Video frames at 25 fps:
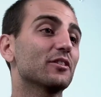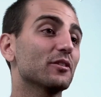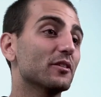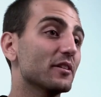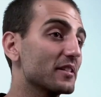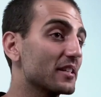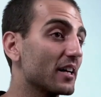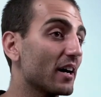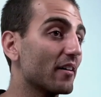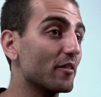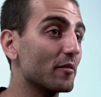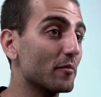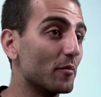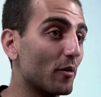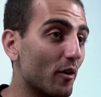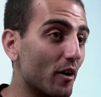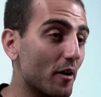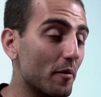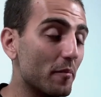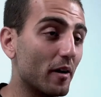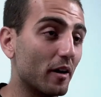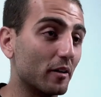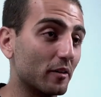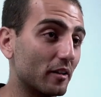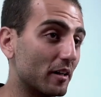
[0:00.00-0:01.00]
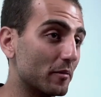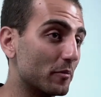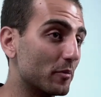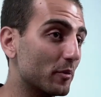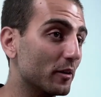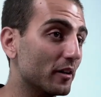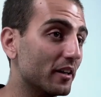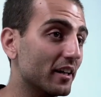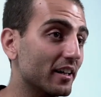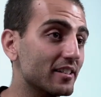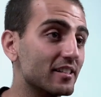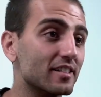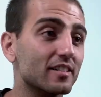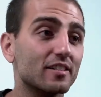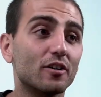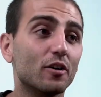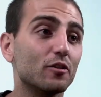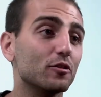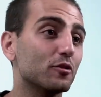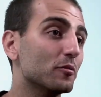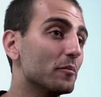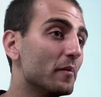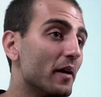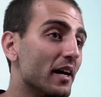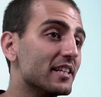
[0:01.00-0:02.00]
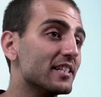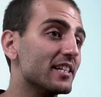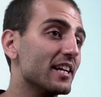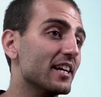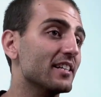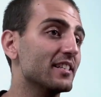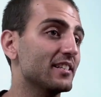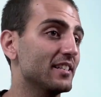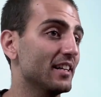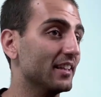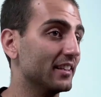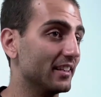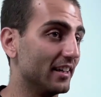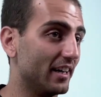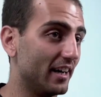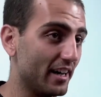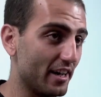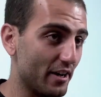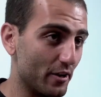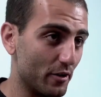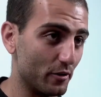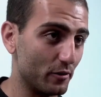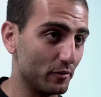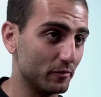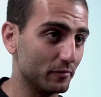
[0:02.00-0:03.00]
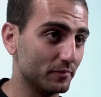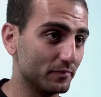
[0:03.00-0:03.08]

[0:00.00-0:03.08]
To discover more about our products, go to matchx.io.